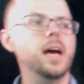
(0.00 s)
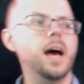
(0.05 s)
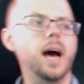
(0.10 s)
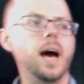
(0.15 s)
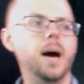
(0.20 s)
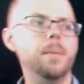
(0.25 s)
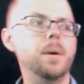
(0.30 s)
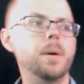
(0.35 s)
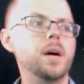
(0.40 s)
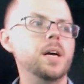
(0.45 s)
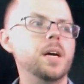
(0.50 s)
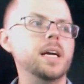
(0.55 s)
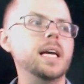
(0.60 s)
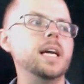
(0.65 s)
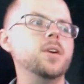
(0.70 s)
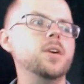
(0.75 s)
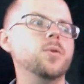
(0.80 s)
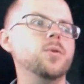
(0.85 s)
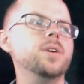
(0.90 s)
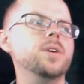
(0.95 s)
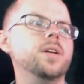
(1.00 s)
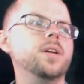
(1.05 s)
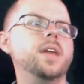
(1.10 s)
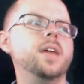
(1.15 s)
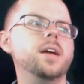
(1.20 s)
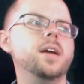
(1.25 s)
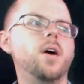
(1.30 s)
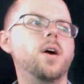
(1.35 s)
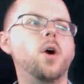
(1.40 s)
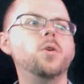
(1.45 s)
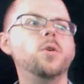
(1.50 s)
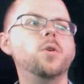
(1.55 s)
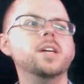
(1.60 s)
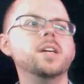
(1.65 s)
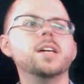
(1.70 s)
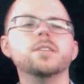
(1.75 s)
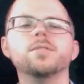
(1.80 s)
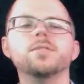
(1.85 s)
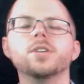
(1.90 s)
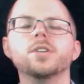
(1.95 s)
um, in order that only
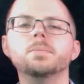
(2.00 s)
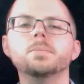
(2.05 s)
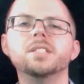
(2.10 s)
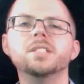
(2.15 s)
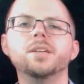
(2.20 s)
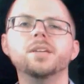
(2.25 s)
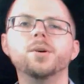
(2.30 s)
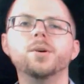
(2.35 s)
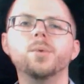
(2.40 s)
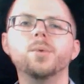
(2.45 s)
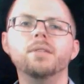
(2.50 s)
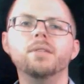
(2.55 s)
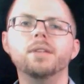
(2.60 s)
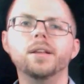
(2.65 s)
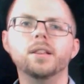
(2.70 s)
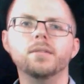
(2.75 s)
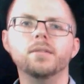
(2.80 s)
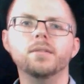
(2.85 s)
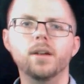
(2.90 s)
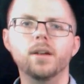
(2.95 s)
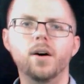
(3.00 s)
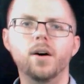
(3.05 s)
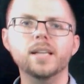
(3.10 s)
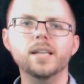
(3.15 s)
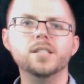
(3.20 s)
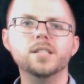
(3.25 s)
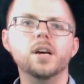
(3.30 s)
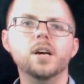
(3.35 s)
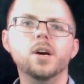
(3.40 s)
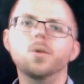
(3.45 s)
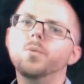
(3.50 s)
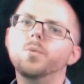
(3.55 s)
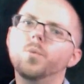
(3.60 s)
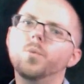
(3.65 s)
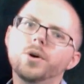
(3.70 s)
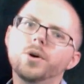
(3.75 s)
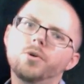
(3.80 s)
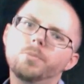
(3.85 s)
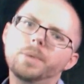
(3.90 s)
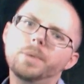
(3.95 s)
a very specific wavelength of light
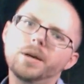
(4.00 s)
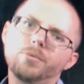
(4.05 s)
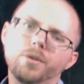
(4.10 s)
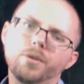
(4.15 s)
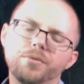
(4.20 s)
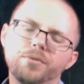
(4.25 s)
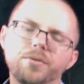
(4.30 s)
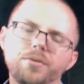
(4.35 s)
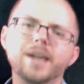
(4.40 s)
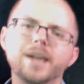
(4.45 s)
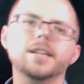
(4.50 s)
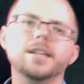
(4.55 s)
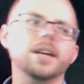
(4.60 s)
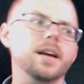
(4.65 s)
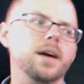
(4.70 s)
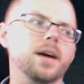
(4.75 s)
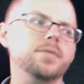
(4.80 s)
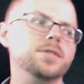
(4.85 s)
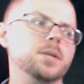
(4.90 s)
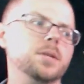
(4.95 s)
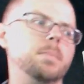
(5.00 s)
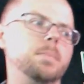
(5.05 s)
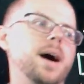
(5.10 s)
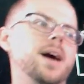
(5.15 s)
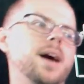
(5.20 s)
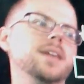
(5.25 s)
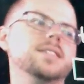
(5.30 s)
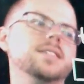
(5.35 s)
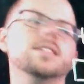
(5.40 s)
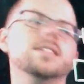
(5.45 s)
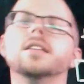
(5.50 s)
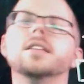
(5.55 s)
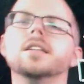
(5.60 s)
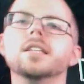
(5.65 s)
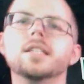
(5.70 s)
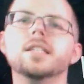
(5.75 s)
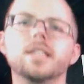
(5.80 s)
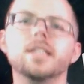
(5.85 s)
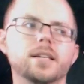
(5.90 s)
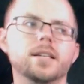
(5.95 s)
will be refracted enough to pass to the
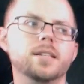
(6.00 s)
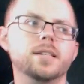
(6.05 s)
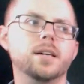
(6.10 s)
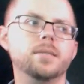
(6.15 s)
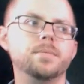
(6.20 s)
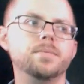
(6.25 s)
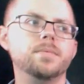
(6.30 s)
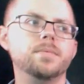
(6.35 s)
detector.